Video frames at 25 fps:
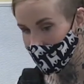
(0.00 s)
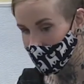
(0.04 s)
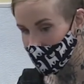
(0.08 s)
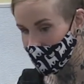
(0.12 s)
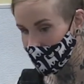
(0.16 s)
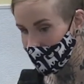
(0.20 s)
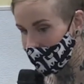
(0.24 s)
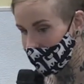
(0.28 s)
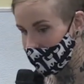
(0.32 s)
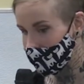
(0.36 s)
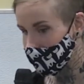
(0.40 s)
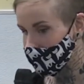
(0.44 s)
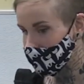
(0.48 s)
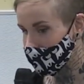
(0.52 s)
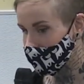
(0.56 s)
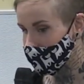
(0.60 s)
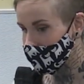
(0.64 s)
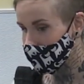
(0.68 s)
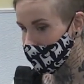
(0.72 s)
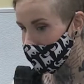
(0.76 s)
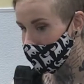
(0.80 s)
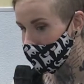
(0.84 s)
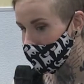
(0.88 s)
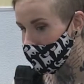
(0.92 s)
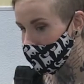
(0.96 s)
She
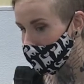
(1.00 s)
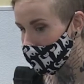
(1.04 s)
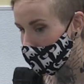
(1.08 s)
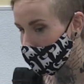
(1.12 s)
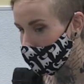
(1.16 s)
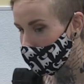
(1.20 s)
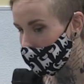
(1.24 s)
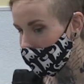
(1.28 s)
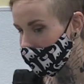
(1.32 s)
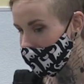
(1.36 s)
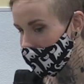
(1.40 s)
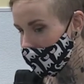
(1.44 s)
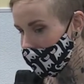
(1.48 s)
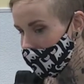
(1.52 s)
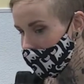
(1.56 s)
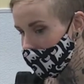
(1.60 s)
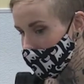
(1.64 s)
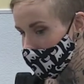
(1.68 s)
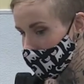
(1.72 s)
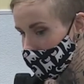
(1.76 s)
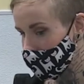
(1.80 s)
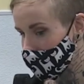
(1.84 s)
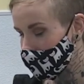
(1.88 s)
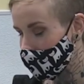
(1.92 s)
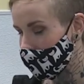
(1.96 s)
asks, what
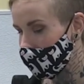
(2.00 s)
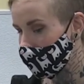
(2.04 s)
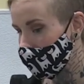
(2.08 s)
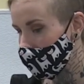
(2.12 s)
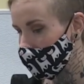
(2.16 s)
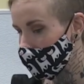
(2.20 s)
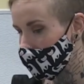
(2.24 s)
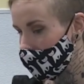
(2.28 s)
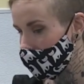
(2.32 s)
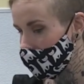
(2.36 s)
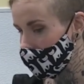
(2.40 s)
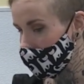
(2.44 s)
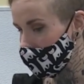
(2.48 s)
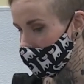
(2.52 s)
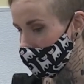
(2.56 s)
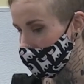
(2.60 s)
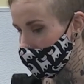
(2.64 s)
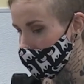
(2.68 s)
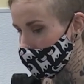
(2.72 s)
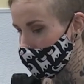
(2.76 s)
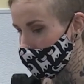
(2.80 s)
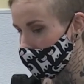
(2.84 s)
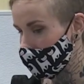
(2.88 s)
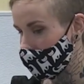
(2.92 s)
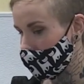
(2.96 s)
actions have you
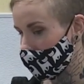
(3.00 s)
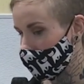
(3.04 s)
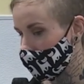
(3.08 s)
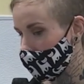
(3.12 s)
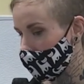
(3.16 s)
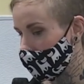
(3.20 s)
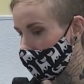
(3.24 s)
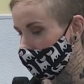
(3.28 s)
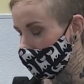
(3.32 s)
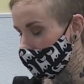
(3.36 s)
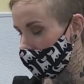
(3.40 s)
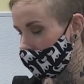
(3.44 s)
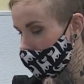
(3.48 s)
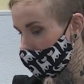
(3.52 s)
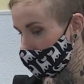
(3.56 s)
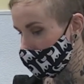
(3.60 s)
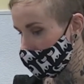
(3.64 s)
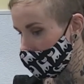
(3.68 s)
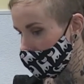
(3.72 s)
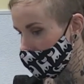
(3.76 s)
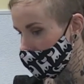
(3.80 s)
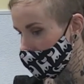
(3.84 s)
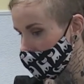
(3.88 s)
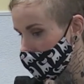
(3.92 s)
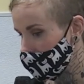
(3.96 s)
taken to protect the
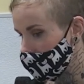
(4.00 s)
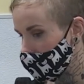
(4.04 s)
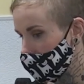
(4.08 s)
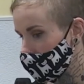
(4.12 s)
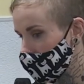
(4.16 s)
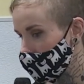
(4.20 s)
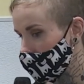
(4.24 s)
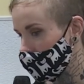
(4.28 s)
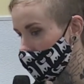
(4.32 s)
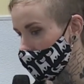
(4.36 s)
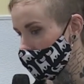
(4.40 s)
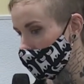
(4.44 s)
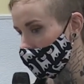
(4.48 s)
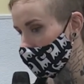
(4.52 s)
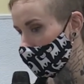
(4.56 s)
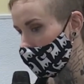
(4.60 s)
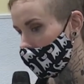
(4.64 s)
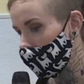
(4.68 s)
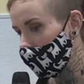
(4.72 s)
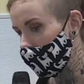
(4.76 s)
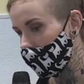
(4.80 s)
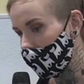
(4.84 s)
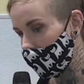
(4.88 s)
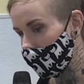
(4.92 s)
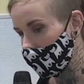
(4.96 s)
environment, such as the
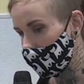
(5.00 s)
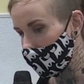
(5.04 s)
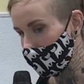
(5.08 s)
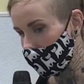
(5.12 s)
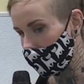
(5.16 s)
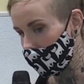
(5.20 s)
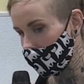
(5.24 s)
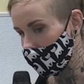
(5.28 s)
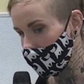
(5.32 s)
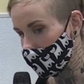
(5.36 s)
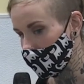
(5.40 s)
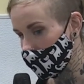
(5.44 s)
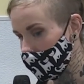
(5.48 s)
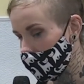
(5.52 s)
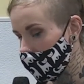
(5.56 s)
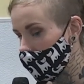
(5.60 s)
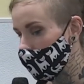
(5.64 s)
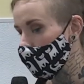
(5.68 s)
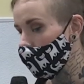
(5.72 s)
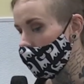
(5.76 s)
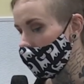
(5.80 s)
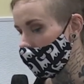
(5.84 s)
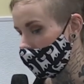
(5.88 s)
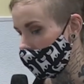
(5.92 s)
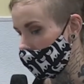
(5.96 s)
Belle Isle Marsh
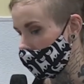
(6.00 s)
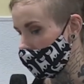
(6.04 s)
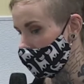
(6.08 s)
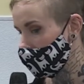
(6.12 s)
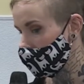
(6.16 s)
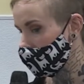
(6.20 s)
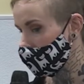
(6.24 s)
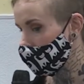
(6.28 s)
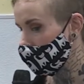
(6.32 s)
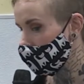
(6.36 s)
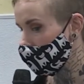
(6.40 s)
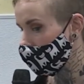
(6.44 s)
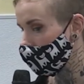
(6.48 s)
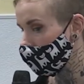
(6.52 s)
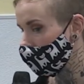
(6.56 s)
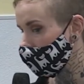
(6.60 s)
and wetlands?